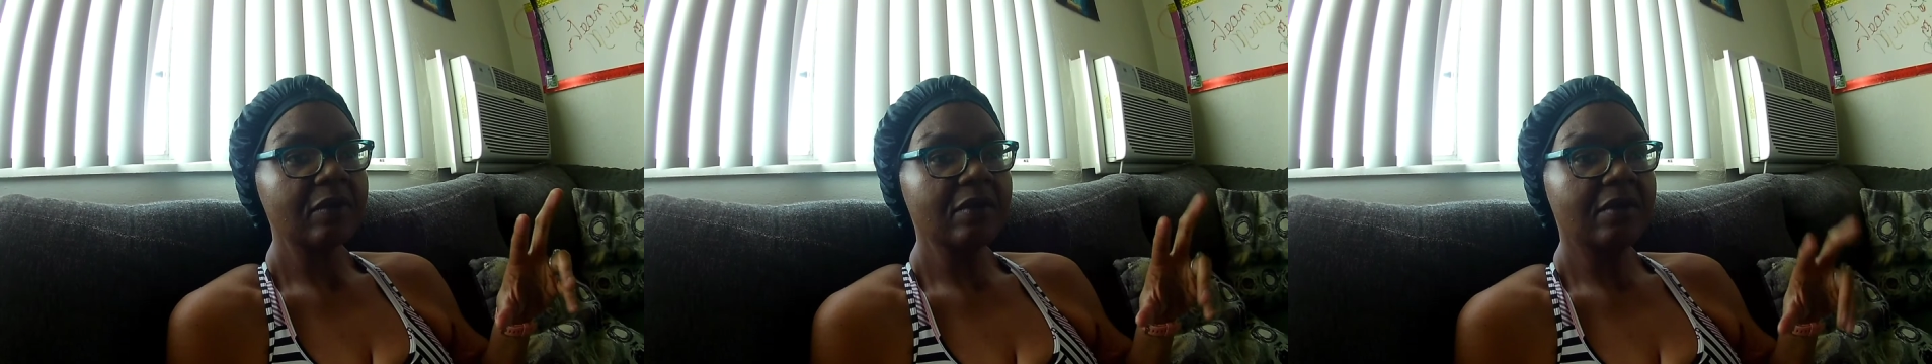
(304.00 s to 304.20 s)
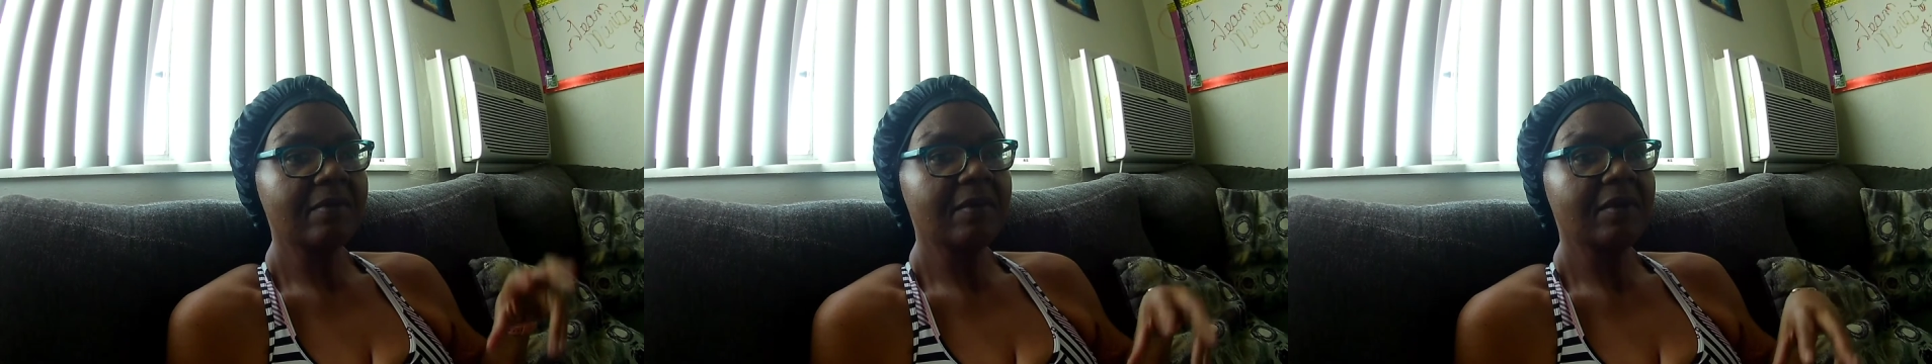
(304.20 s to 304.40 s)

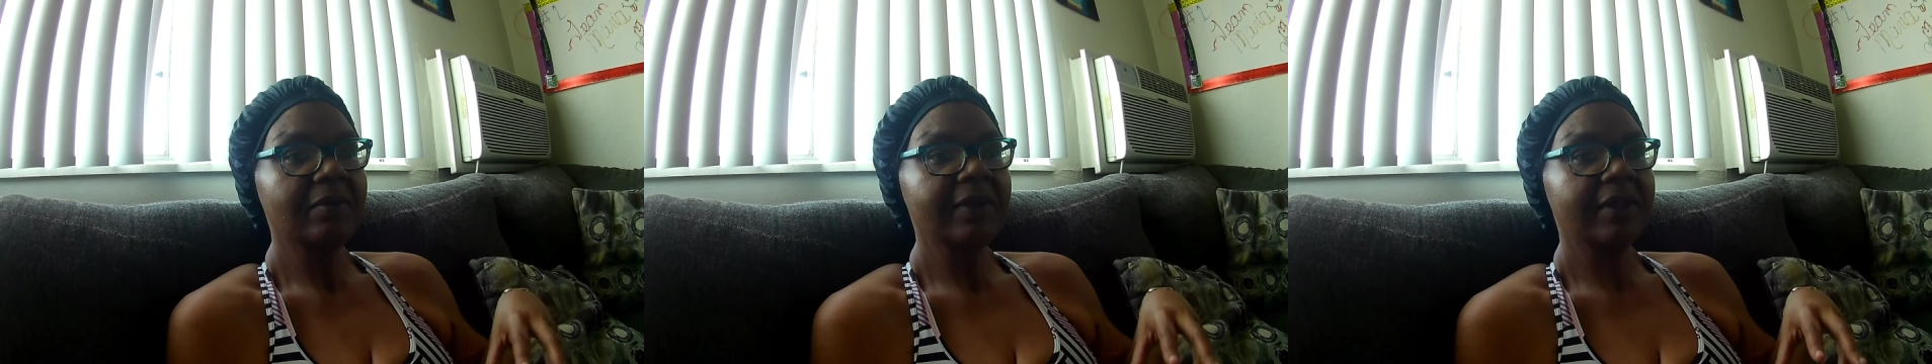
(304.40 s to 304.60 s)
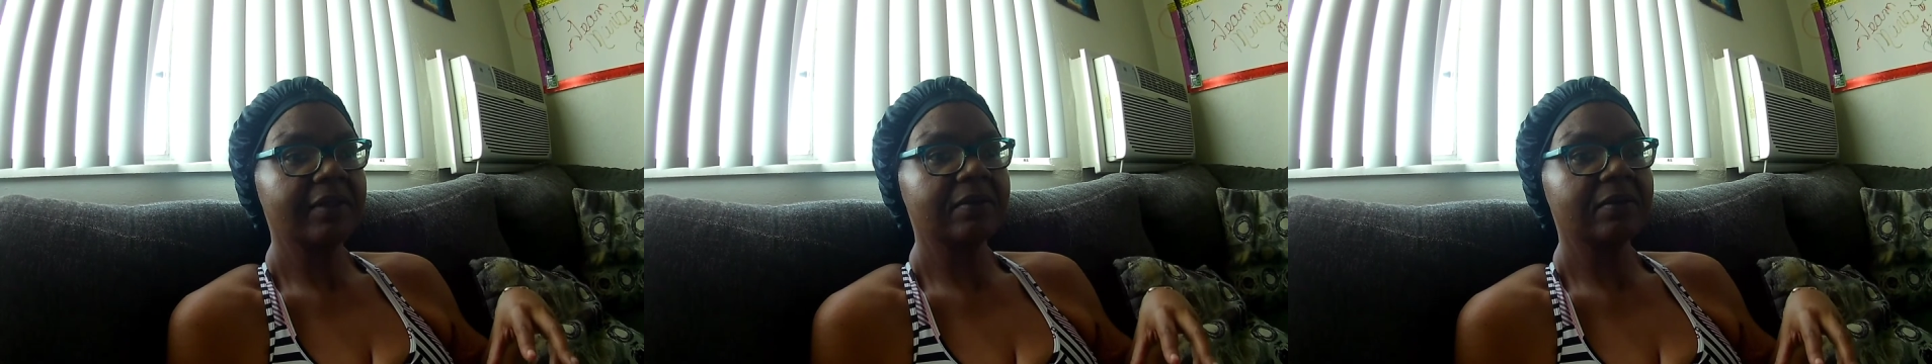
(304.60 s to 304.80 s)
On my
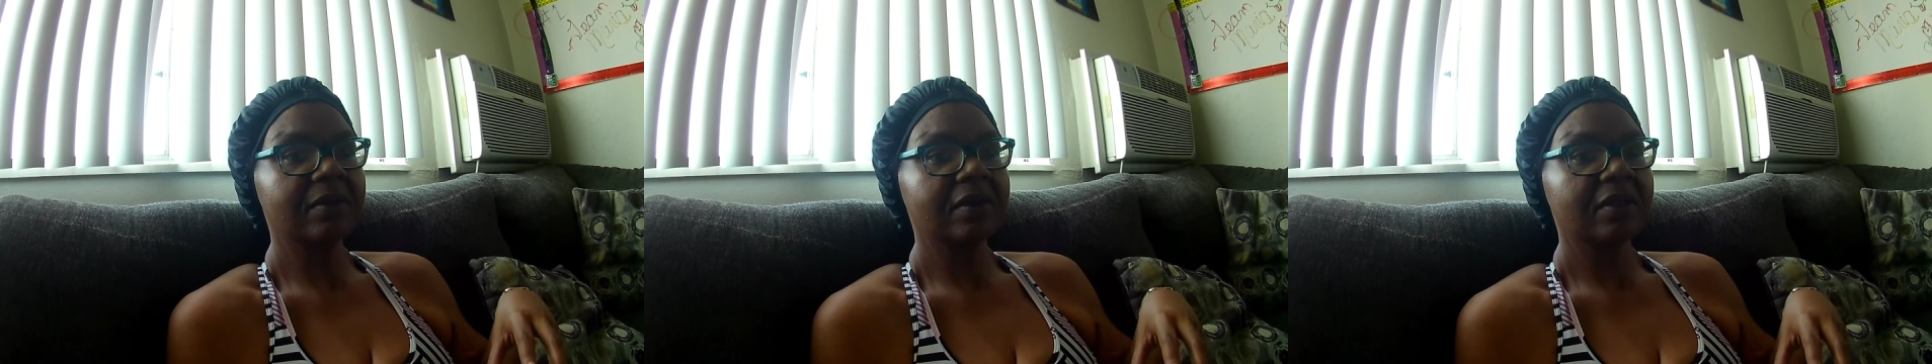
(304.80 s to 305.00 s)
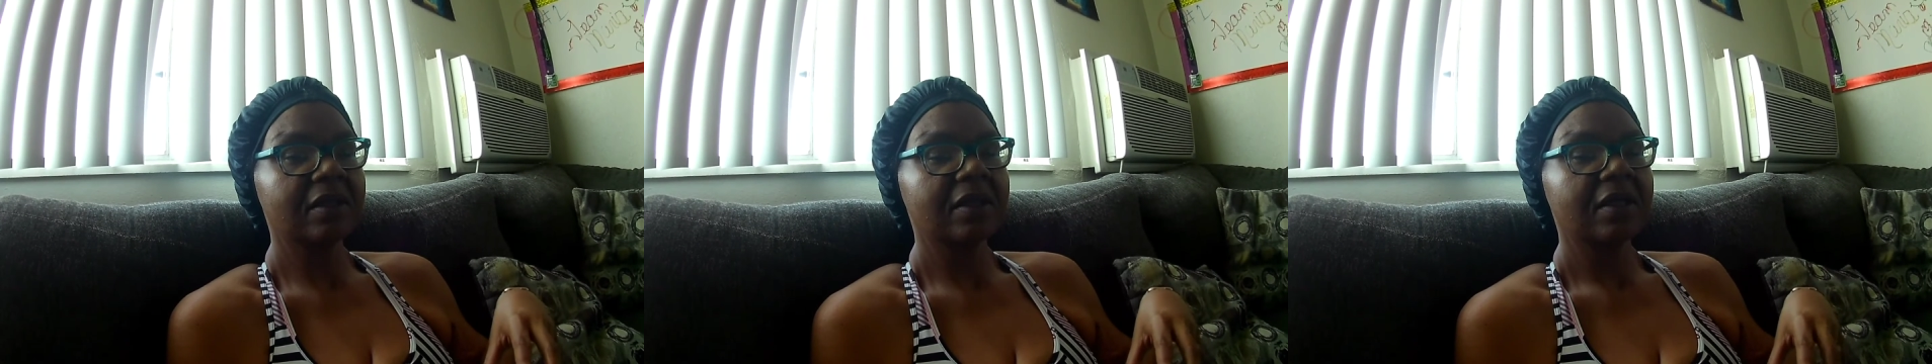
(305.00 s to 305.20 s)
way to
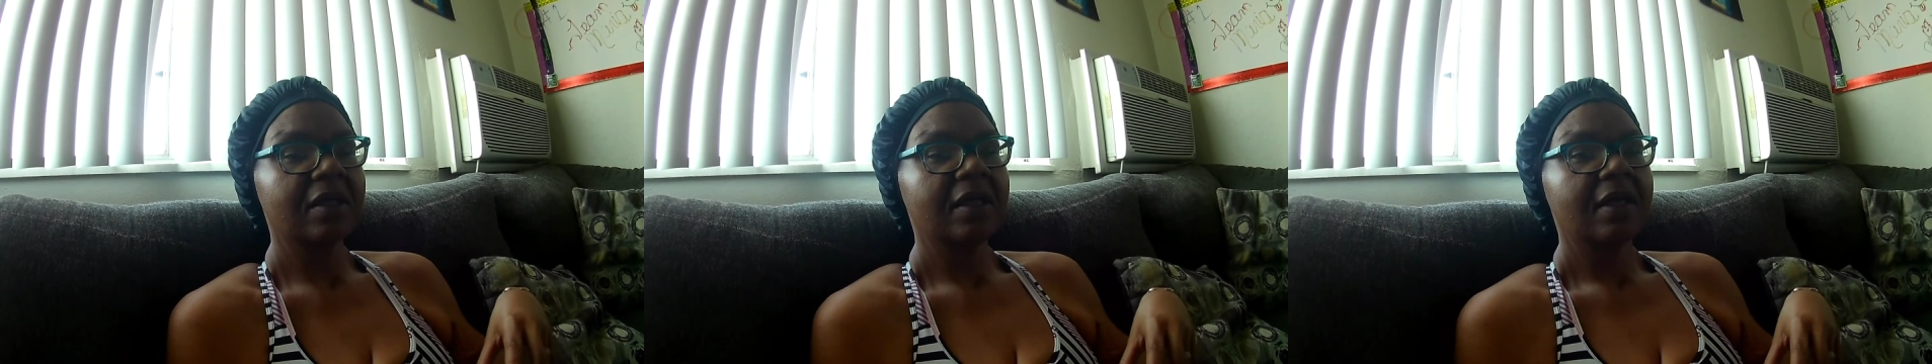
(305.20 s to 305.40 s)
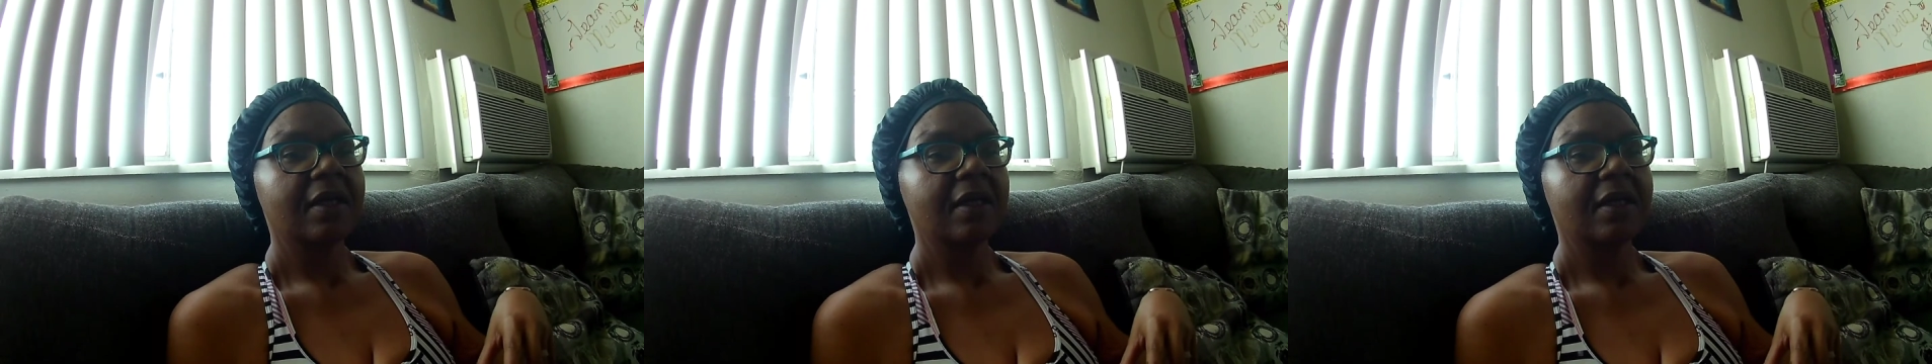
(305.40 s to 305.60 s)
work,
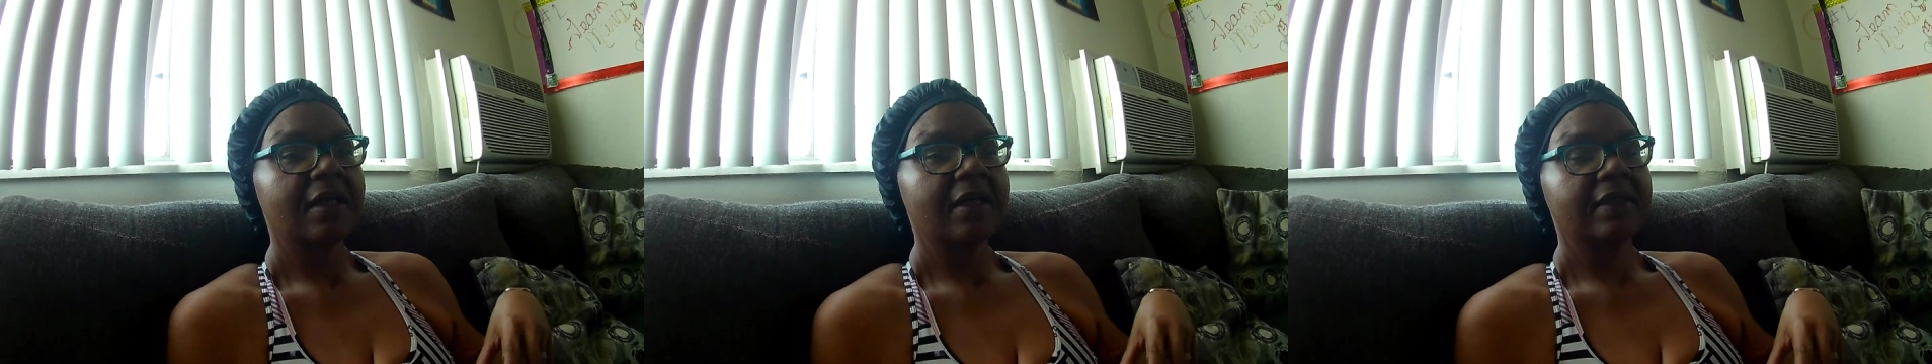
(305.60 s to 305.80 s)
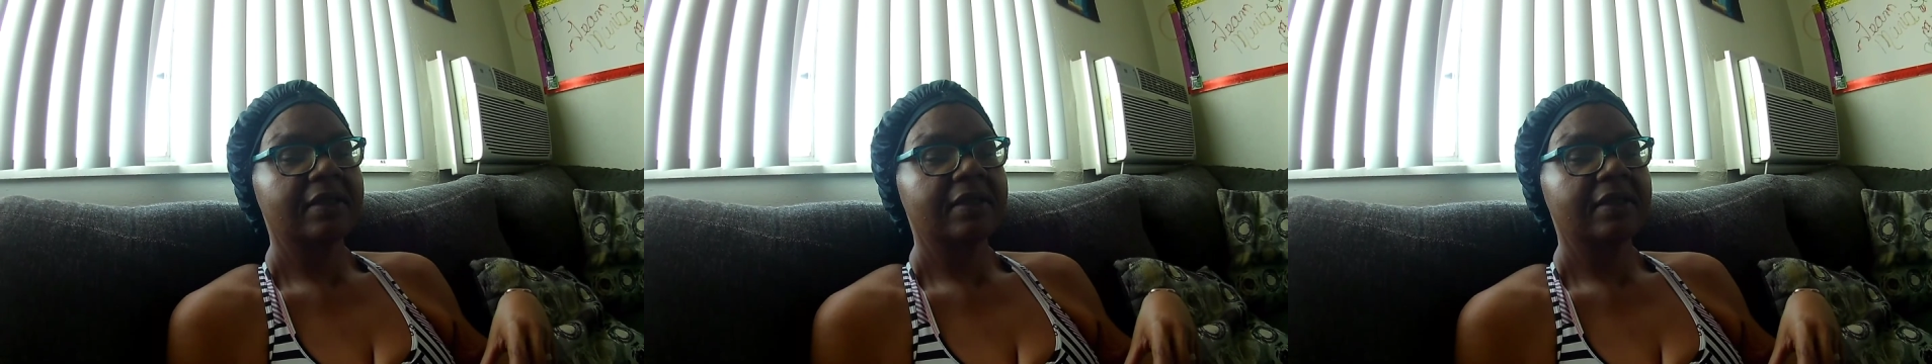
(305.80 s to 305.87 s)
I